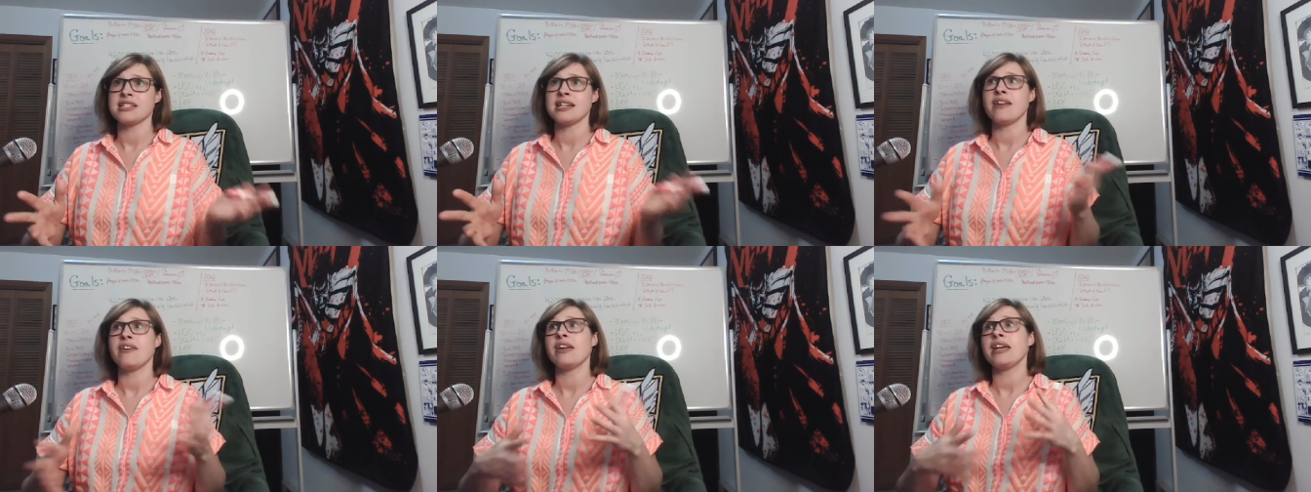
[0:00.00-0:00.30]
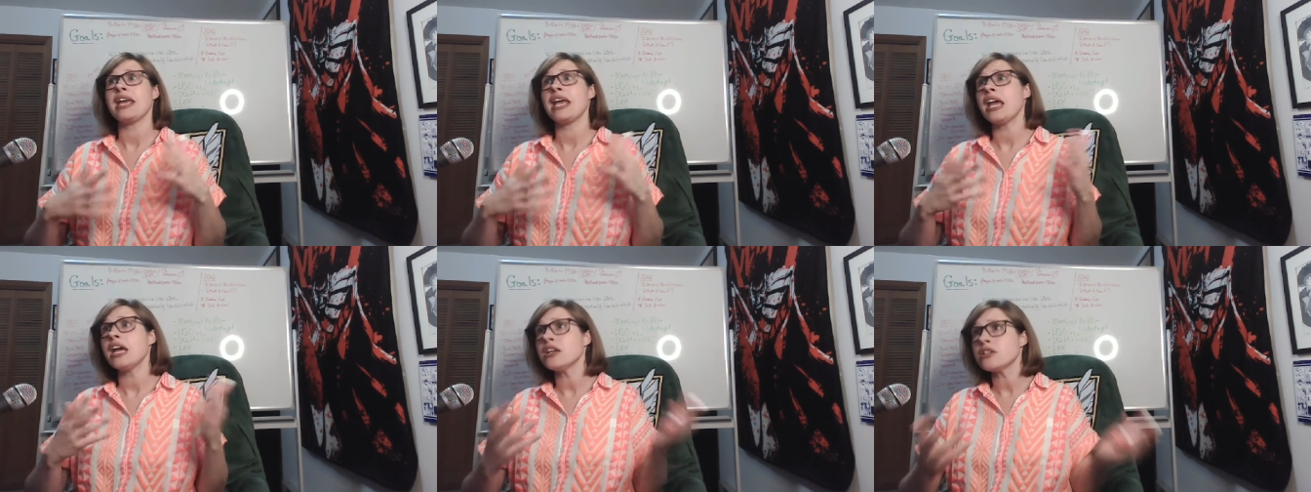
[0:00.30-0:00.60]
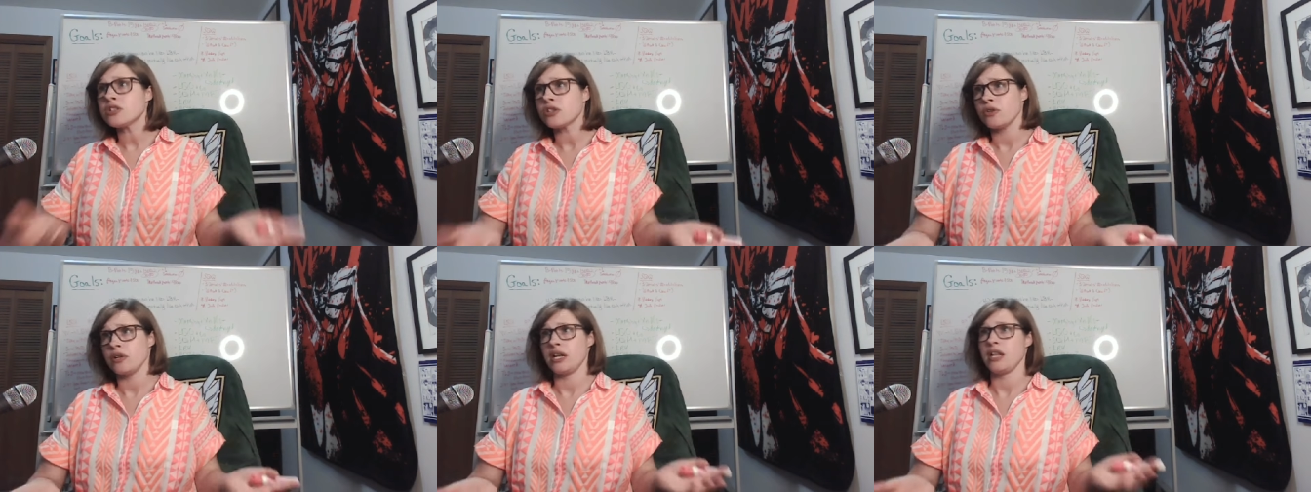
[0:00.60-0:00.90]
Now he
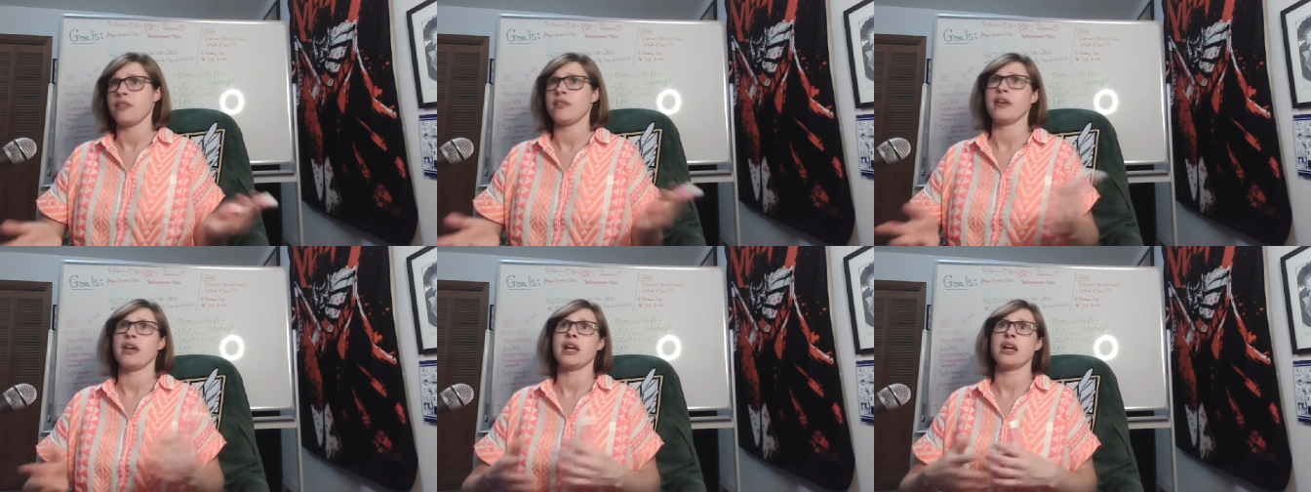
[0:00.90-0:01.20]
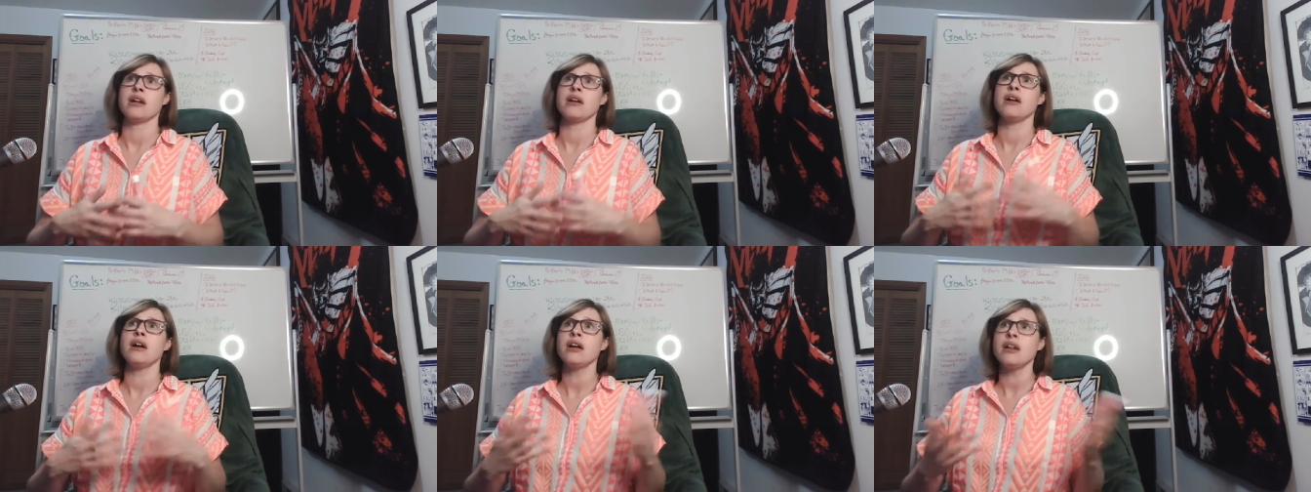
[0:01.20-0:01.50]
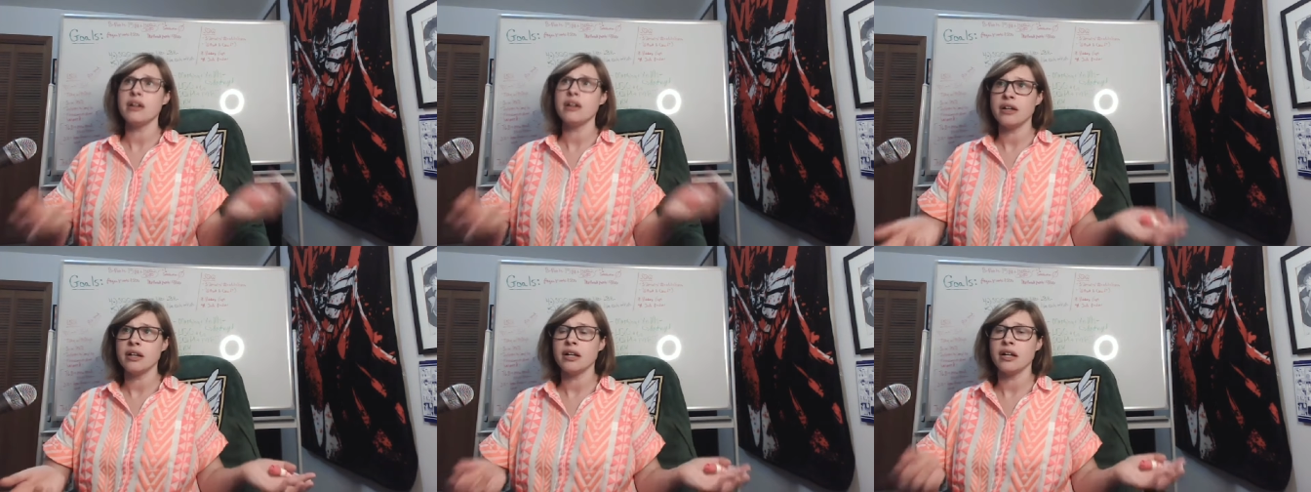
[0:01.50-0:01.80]
can't do anything and
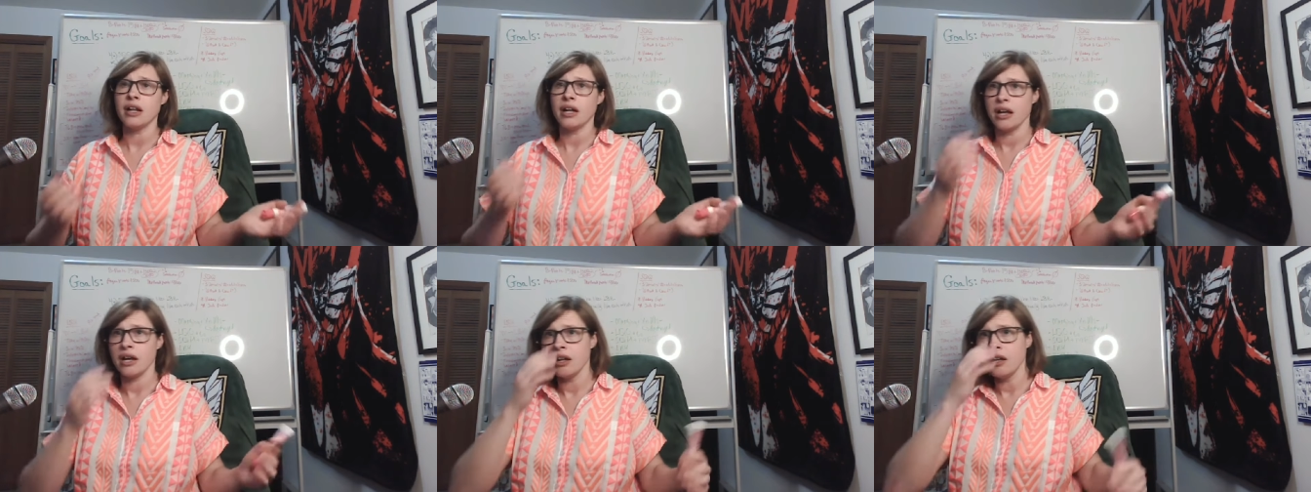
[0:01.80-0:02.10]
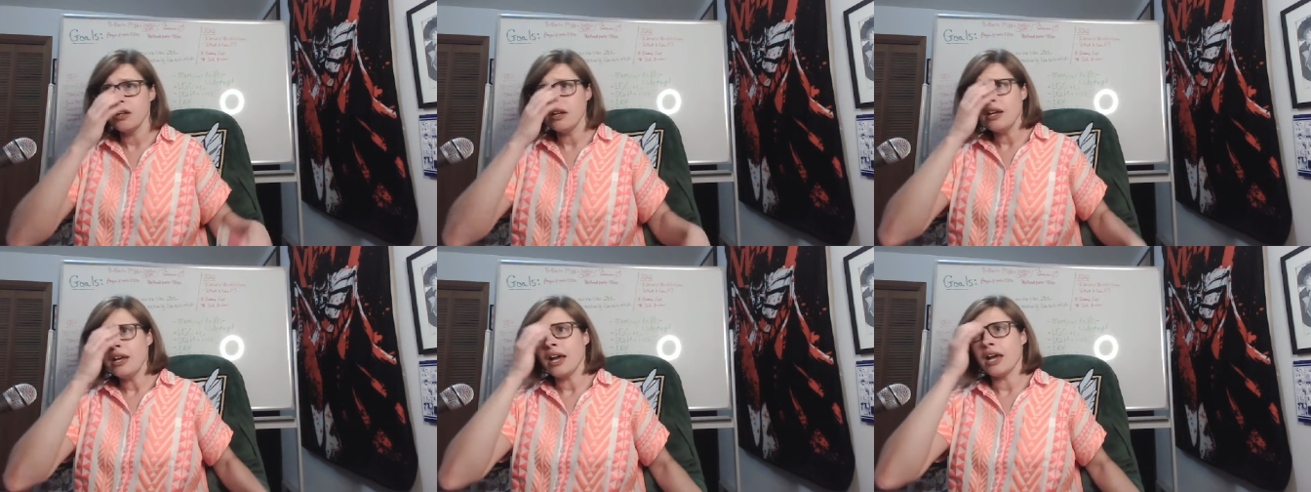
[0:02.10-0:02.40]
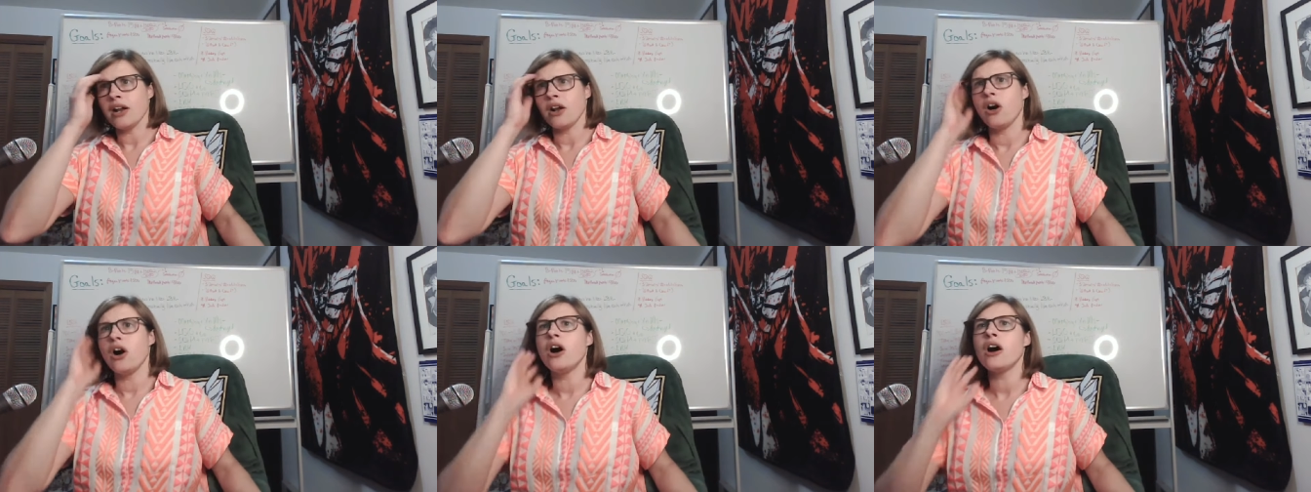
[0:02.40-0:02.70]
uh,
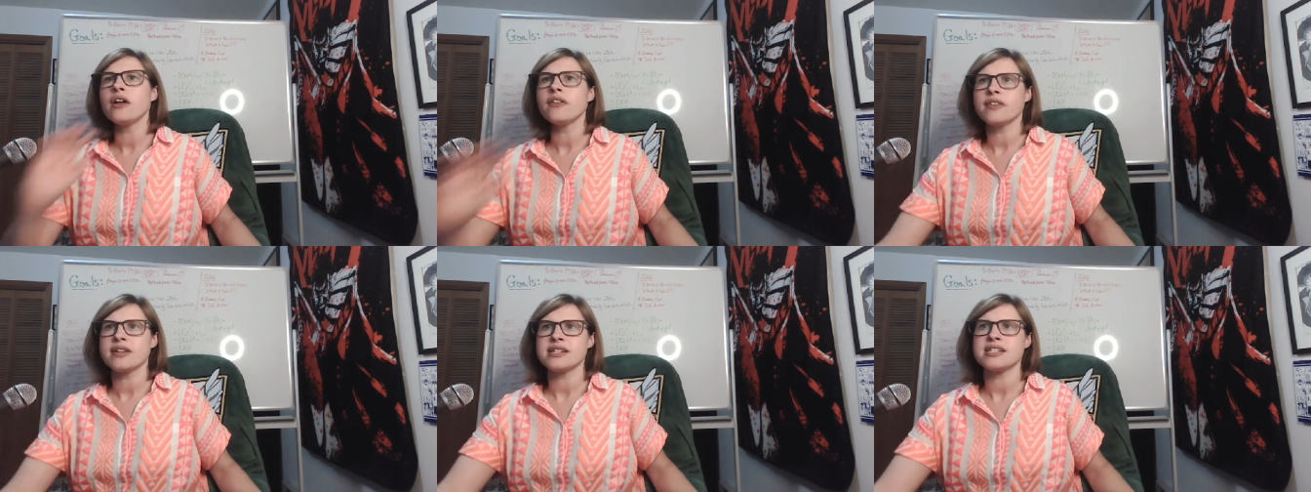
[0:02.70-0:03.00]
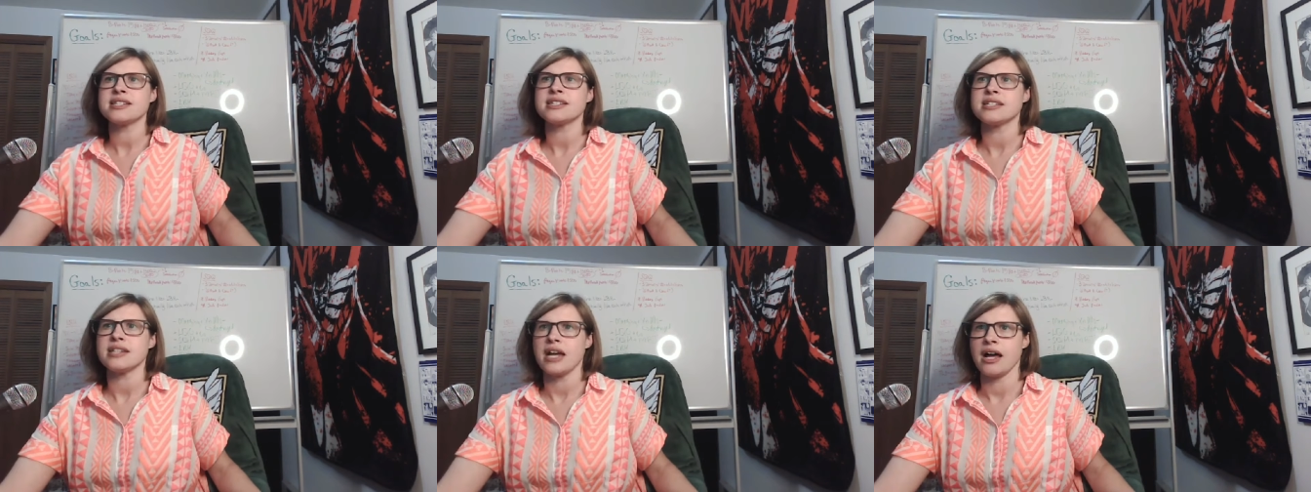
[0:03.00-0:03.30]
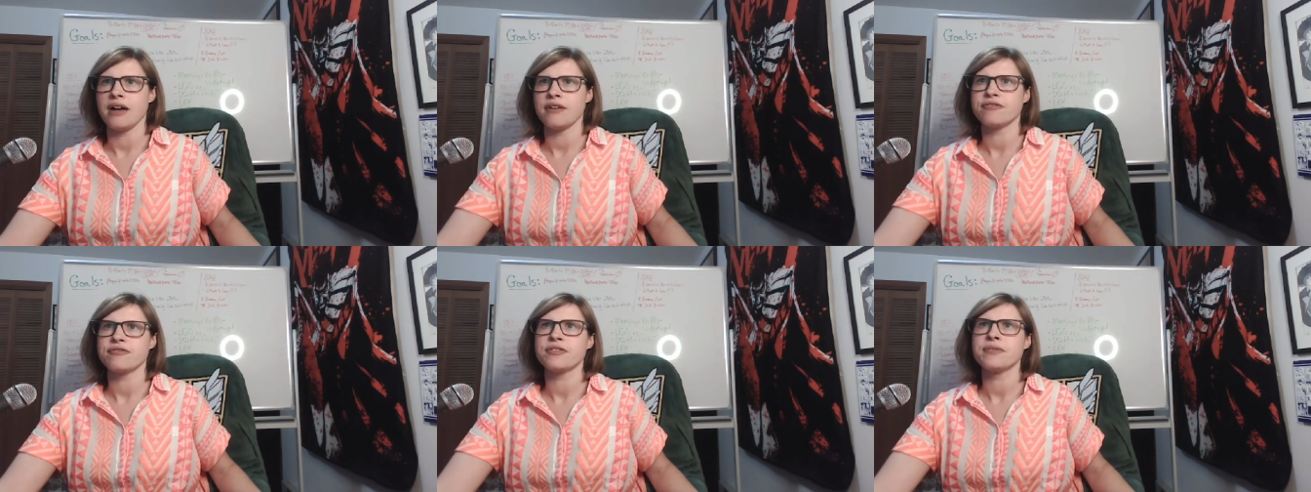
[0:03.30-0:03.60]
and all this
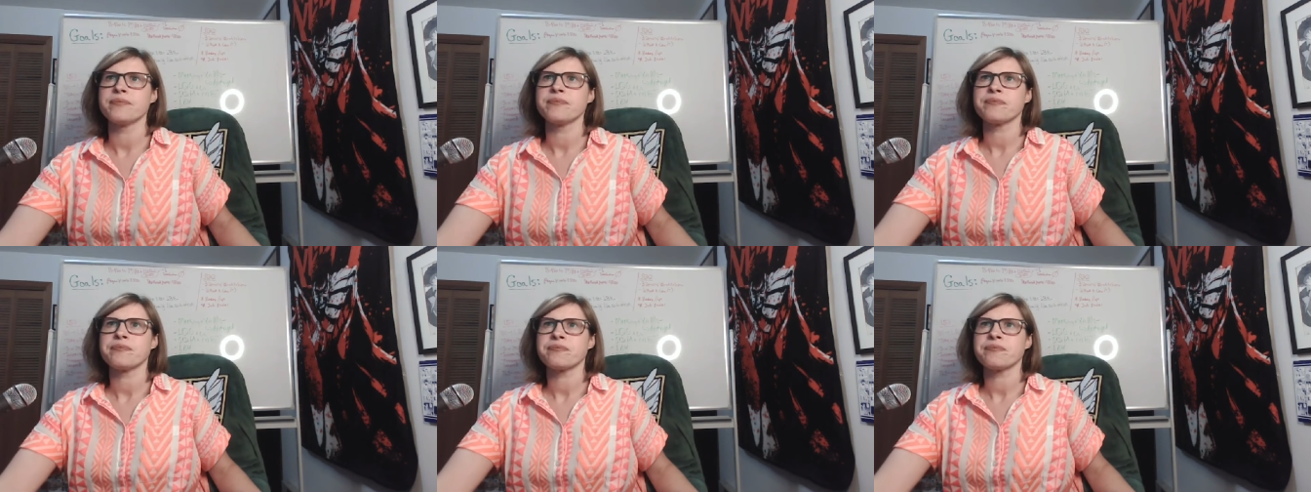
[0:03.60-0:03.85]
stuff.